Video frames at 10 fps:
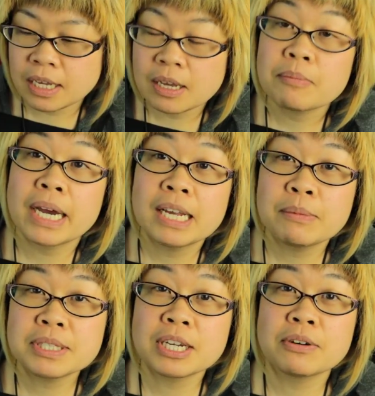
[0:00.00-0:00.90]
My name
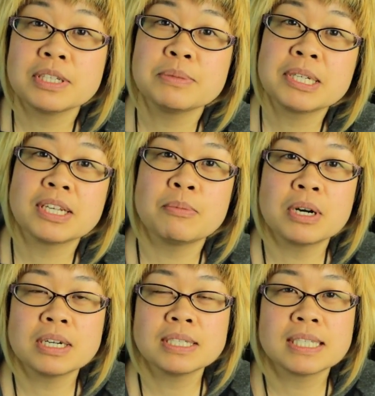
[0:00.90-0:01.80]
is Charisma
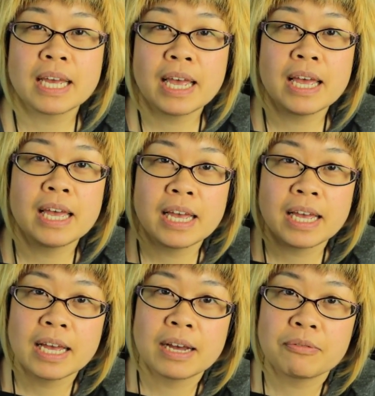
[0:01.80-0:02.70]
Summers
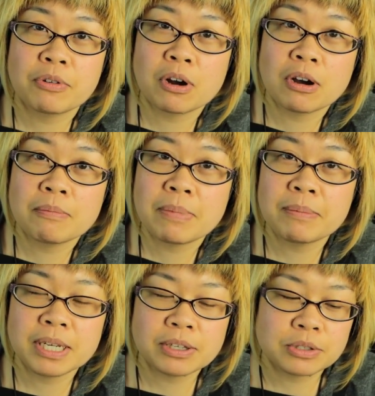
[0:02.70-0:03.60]
and from
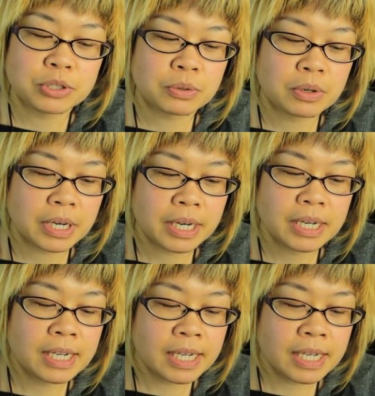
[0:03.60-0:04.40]
Popnicute Jewelry,